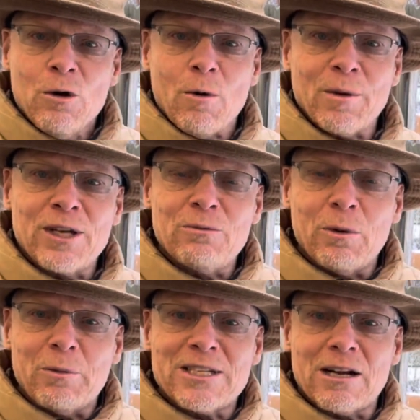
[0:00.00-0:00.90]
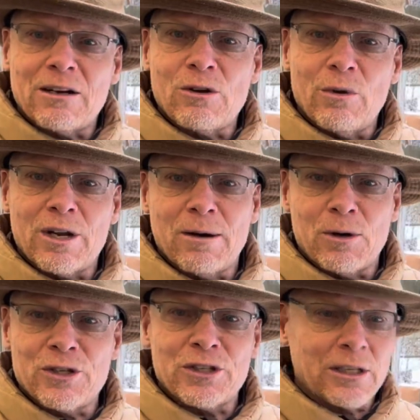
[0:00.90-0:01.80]
when we start going
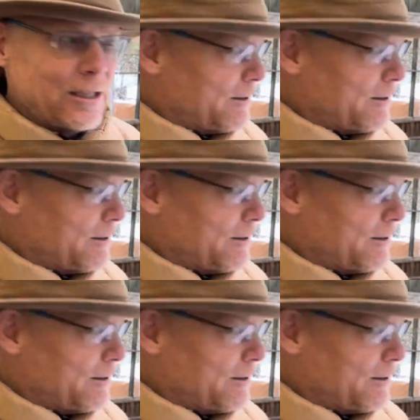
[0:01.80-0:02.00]
commercially.